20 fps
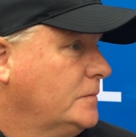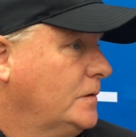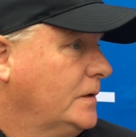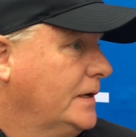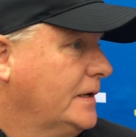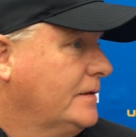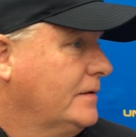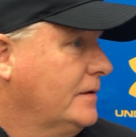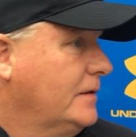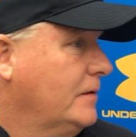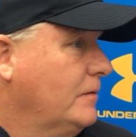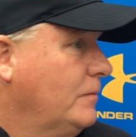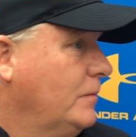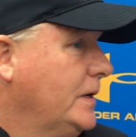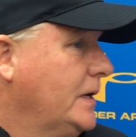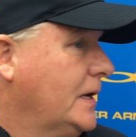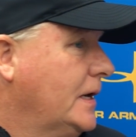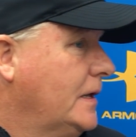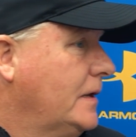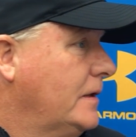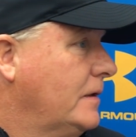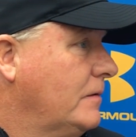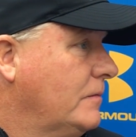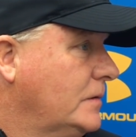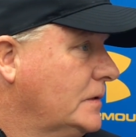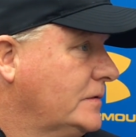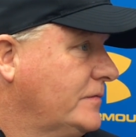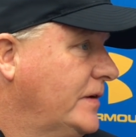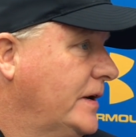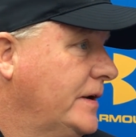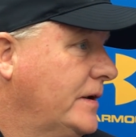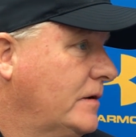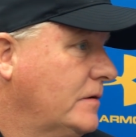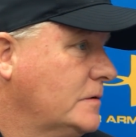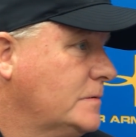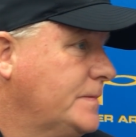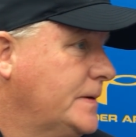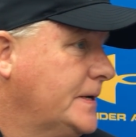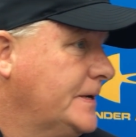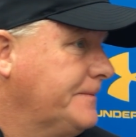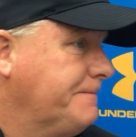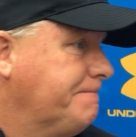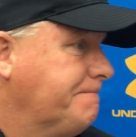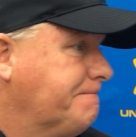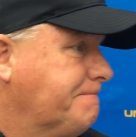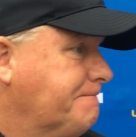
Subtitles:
We'll get to the weekend, and we'll find out who's playing.